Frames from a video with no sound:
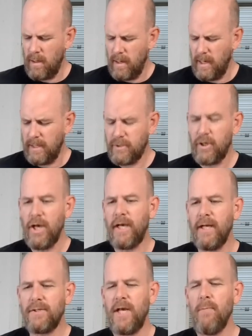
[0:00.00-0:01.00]
And so you
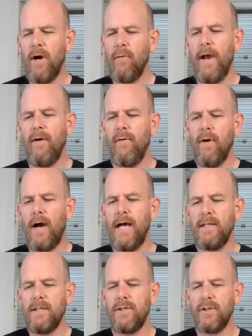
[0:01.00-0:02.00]
can see my rate of
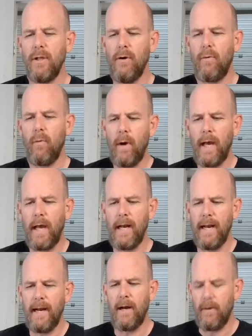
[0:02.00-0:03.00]
rise is slowed way
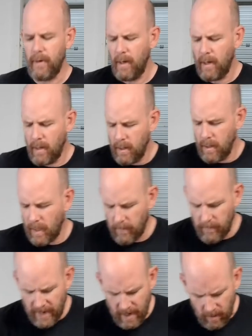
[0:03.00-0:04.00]
down.
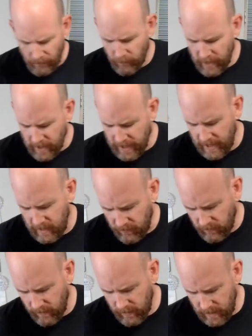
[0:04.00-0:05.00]
I'm now at
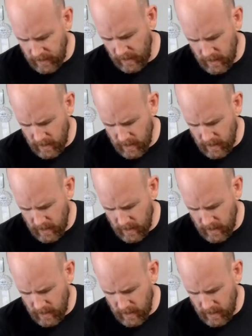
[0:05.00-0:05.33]
393,